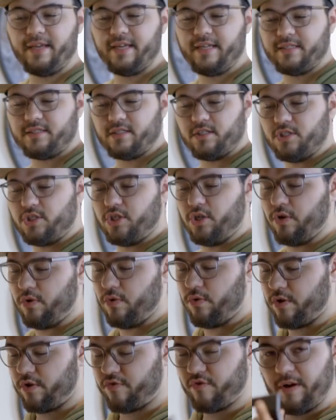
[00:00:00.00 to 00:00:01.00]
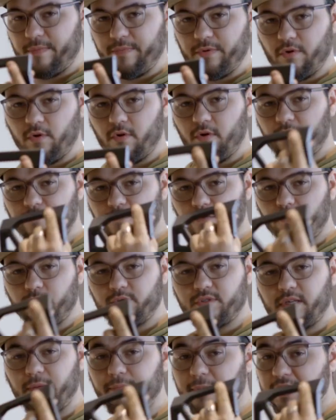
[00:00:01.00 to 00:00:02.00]
is to grab your
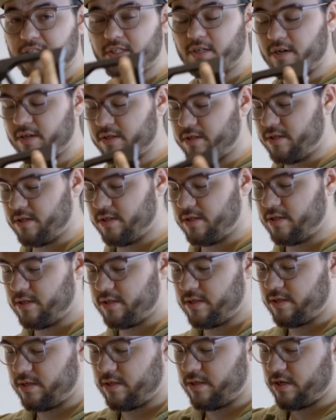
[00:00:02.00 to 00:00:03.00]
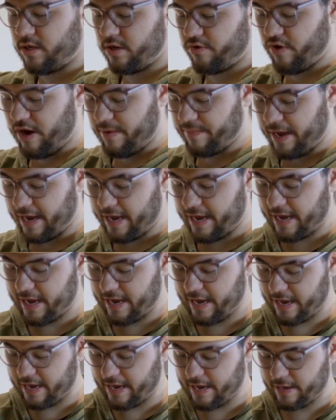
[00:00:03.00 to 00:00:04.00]
false bash guard, grab
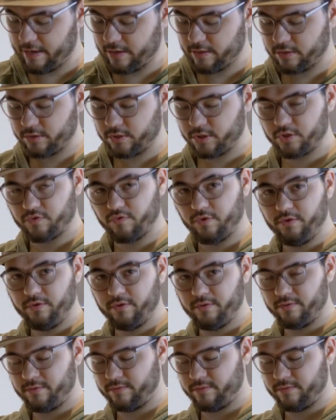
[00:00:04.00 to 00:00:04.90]
a screw,